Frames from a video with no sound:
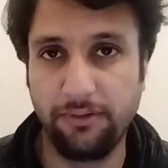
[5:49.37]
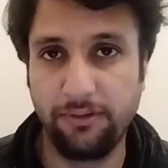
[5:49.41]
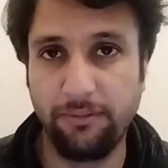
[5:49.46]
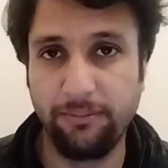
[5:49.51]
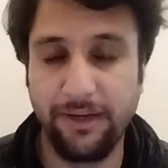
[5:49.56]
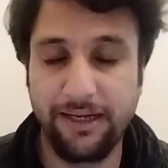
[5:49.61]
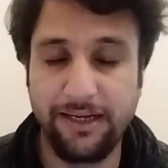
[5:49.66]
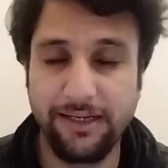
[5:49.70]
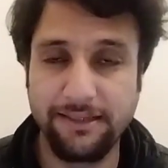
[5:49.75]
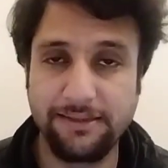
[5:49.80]

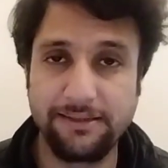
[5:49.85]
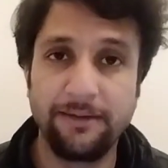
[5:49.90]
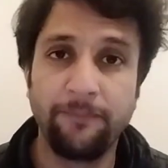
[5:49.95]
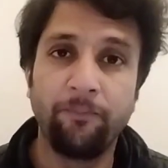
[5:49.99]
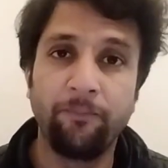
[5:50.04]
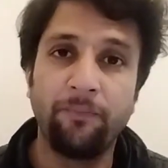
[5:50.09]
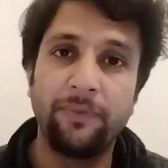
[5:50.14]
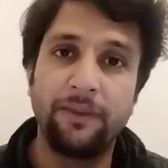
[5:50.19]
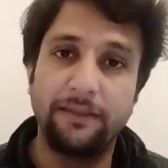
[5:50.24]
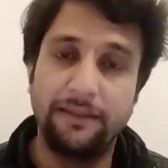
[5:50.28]
because
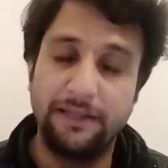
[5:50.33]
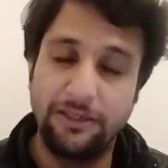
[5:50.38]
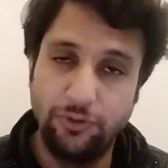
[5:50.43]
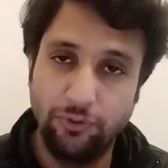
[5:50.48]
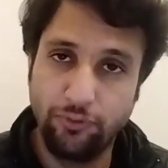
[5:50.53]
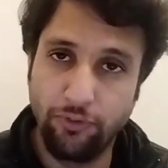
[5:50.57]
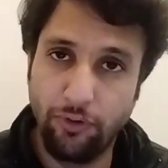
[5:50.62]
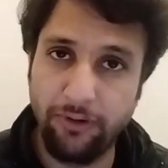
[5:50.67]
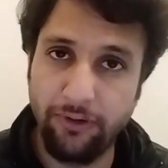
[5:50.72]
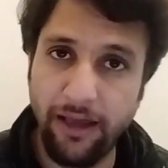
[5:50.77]
they
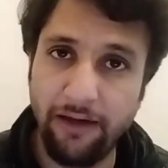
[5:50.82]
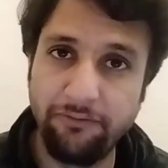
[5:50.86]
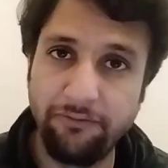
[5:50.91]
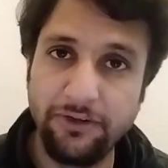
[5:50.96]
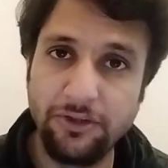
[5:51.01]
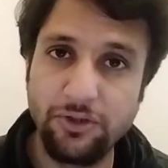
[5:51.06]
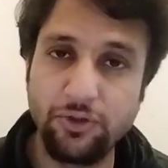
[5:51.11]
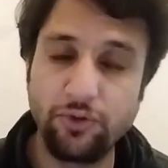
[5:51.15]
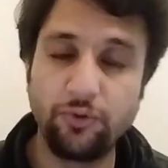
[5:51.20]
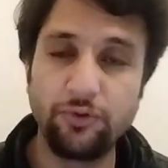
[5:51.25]
do not have
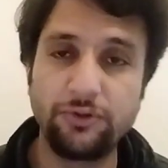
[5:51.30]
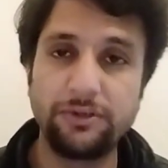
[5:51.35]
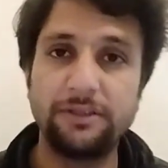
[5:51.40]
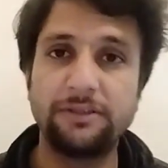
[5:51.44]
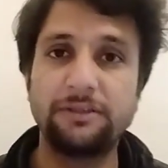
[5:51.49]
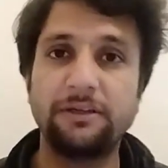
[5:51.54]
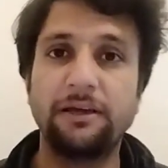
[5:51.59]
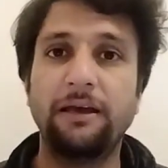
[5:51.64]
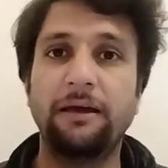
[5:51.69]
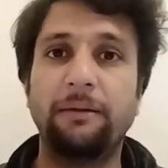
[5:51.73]

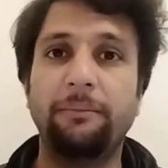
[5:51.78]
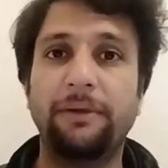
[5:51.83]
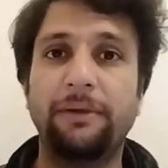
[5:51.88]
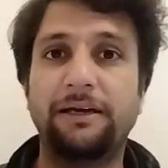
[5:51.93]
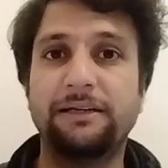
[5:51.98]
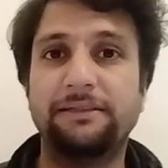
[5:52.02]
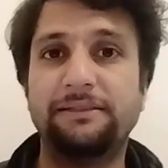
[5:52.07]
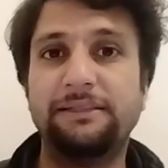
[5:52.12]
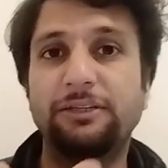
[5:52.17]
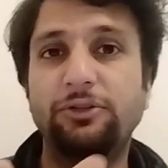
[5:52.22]
resources,
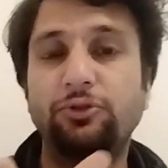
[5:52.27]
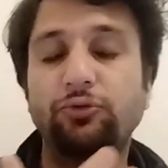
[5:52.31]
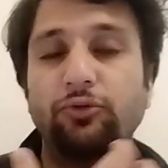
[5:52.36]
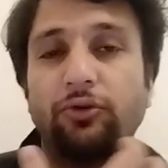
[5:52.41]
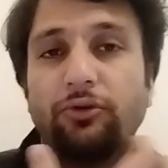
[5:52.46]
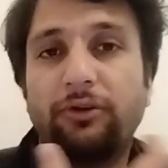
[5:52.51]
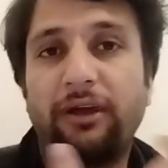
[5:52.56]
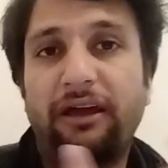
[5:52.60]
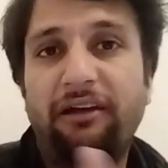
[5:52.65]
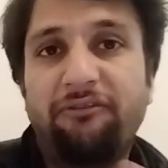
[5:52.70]
because they do
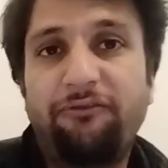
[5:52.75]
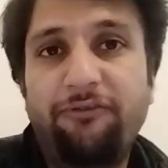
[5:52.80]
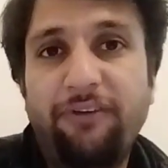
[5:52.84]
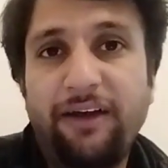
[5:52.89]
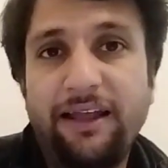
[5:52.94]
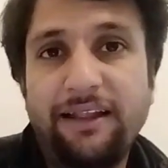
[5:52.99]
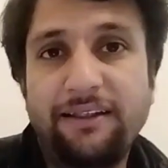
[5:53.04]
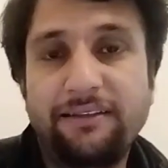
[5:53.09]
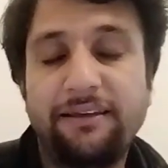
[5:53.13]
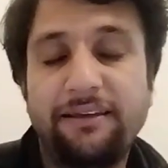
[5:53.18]
not have
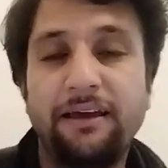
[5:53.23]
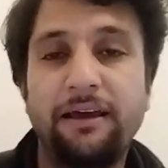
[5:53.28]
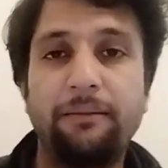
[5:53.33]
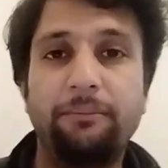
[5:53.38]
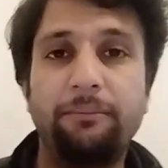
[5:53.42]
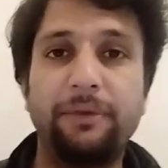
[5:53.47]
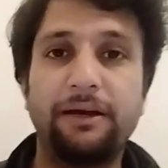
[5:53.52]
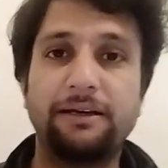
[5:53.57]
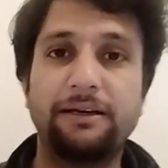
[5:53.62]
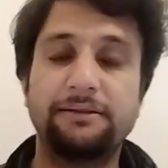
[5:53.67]
wealth,
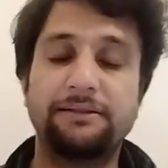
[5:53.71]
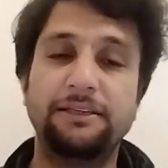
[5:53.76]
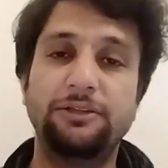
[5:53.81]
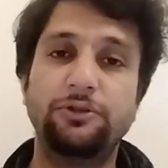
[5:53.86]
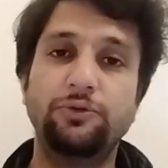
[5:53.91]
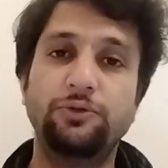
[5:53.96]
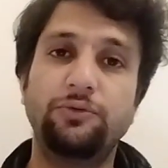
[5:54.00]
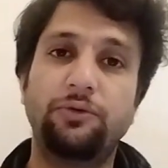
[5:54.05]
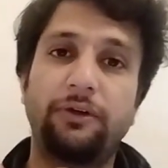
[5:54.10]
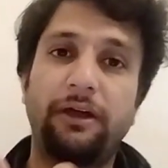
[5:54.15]
because they
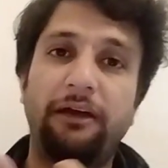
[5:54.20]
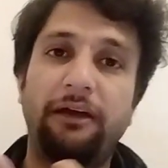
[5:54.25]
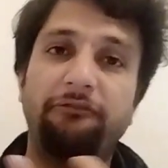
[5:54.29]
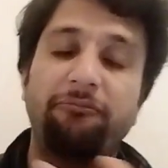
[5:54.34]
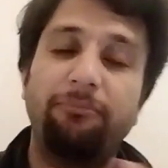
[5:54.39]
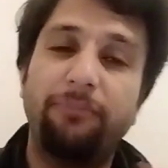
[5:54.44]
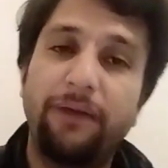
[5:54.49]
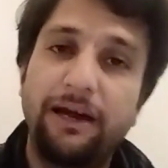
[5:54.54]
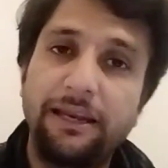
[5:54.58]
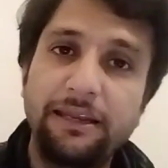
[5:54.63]
do not have
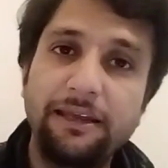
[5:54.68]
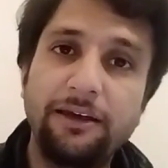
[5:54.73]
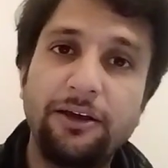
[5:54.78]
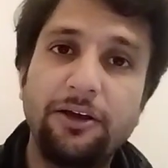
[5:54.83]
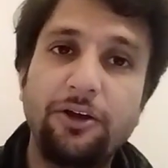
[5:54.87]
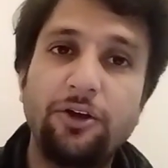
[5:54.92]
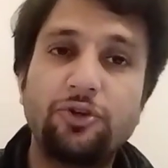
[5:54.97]
money.